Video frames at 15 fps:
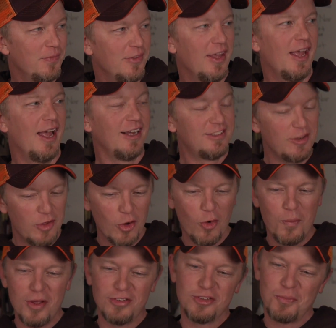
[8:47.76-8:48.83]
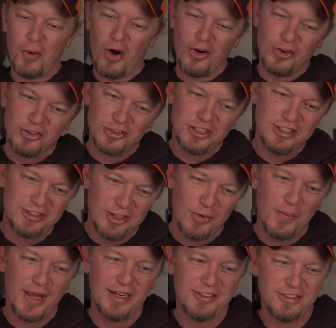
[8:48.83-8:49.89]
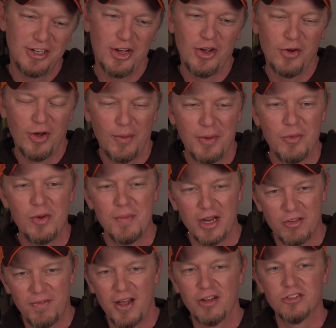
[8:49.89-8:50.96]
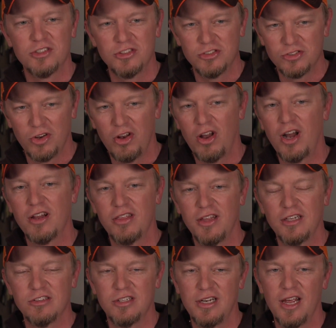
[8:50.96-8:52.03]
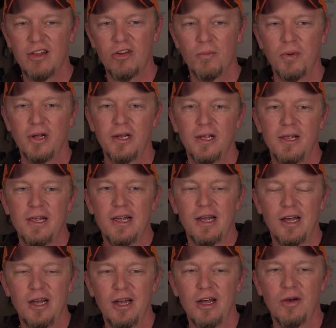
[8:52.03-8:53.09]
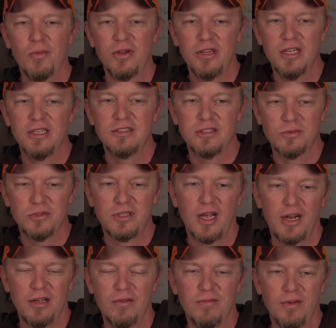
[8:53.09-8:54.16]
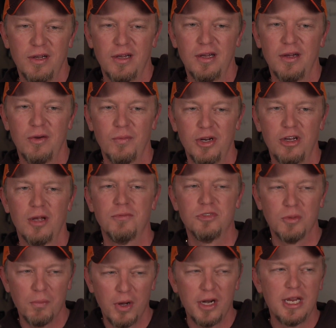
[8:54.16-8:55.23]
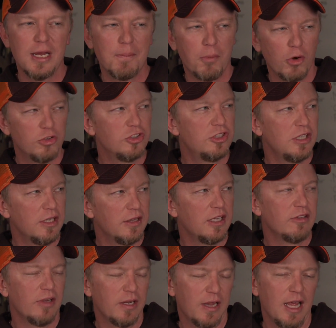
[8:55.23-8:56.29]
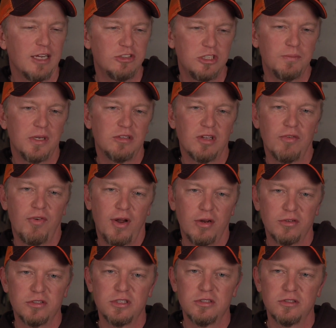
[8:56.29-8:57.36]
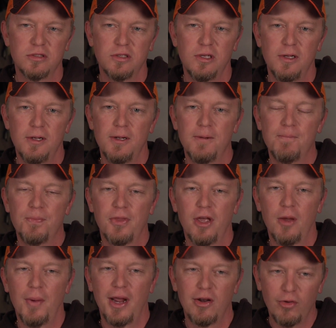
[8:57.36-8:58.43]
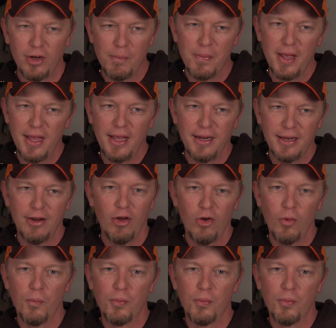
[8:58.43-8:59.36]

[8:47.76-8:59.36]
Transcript: Yeah, because even though we're business partners, she still makes, we make the final decisions on a lot of things together, but with this, it was kind of, when it comes to money and purchasing and things like that, she makes that final decision. I can only beg and hope.